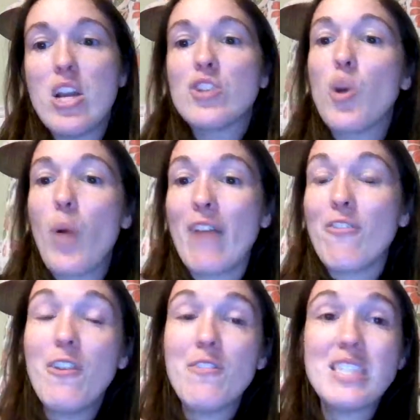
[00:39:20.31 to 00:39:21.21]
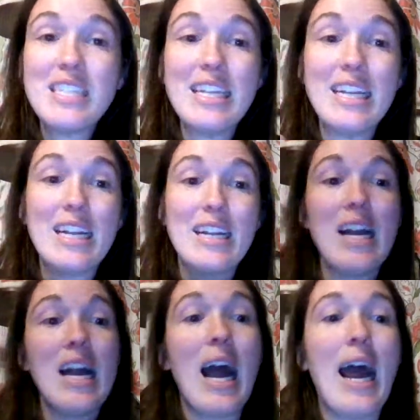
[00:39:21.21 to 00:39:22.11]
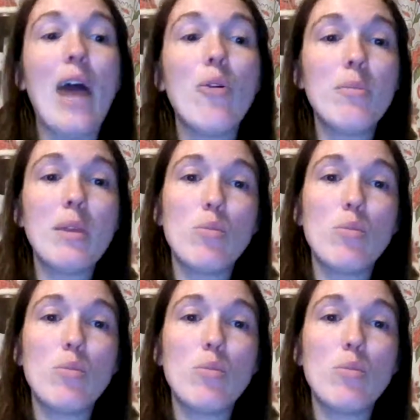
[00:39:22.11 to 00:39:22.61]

So at 15, I would be